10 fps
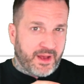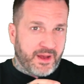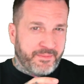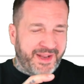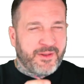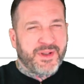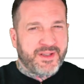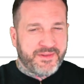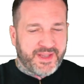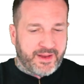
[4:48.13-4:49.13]
uh, made the
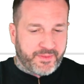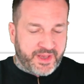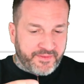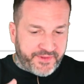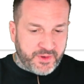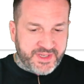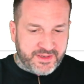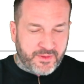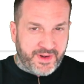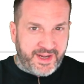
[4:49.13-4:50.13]
results like
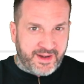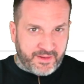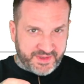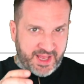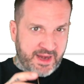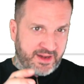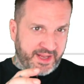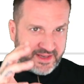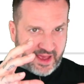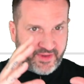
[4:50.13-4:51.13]
confusing to read, and it was kind of
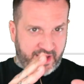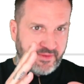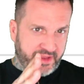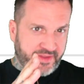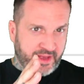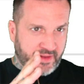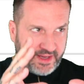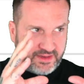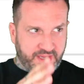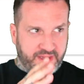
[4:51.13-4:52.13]
nice having everything
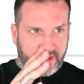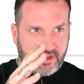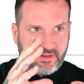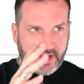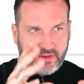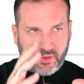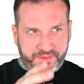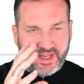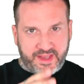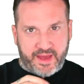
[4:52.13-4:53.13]
like to, like
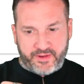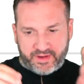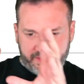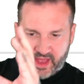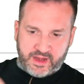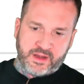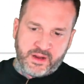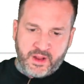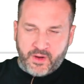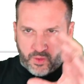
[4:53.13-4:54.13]
grouped together and
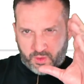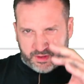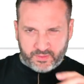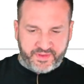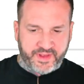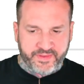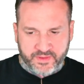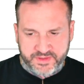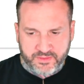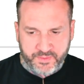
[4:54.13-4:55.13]
then ordered within
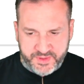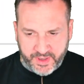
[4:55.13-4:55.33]
those groups.